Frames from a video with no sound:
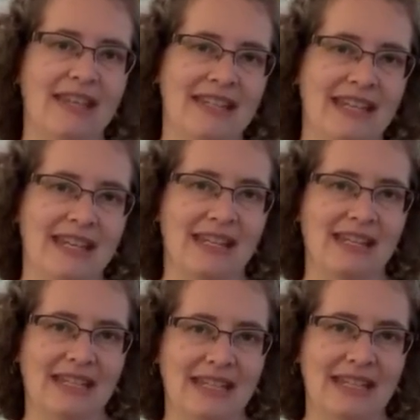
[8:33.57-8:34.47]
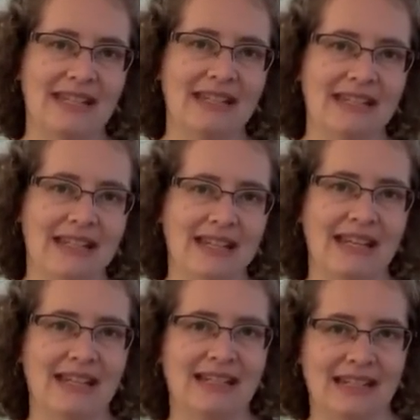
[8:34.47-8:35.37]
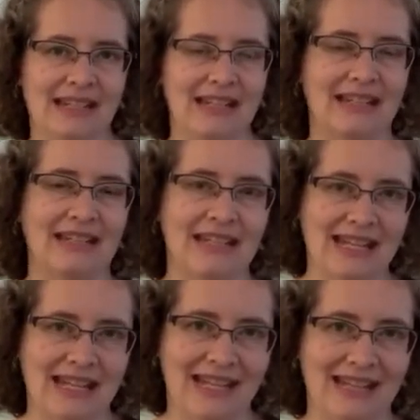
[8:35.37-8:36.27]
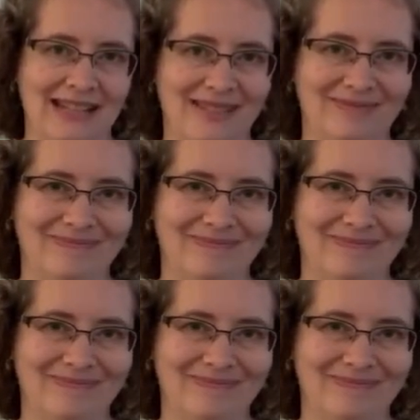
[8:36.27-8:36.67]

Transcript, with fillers: Ding, ding, ding, ding, ding.